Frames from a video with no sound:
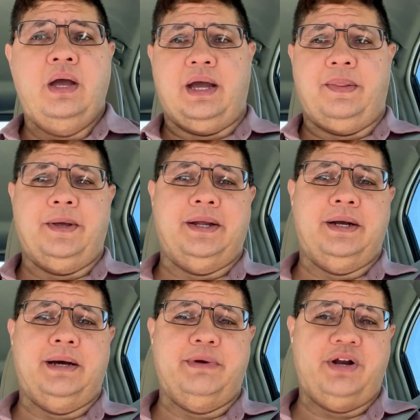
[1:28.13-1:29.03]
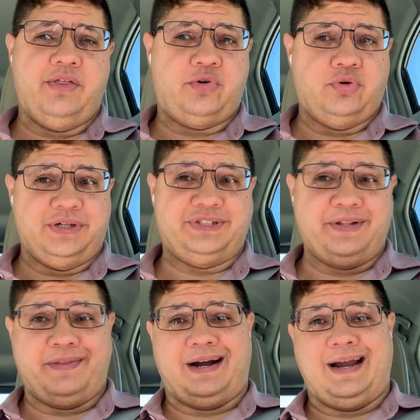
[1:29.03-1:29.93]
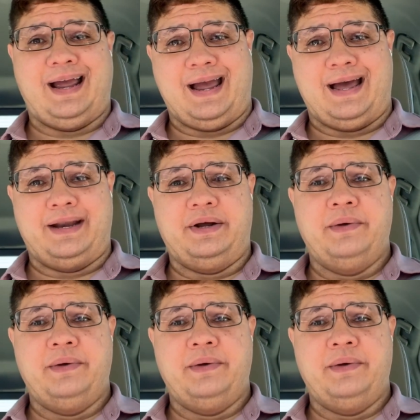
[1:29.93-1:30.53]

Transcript: And then another question that I had,